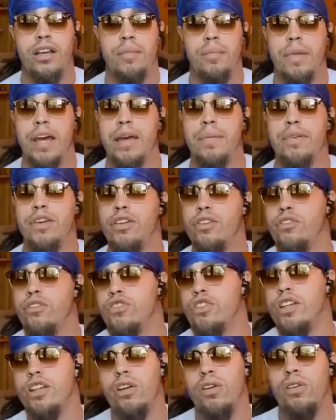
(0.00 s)
Maybe
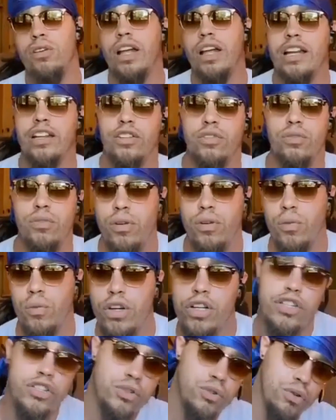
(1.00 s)
she don't like doing
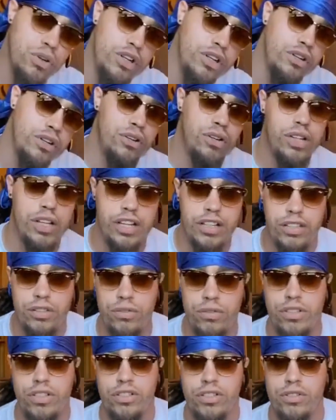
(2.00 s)
one chore, you don't like
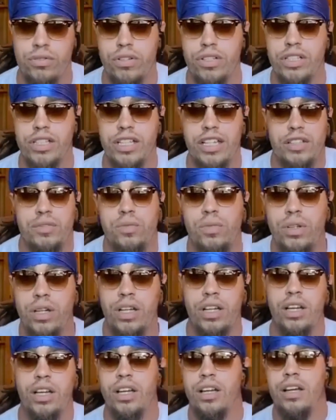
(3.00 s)
doing chores. Guess
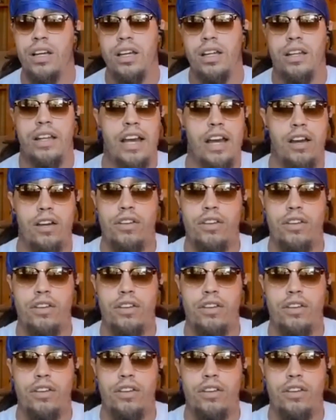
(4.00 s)
what? Now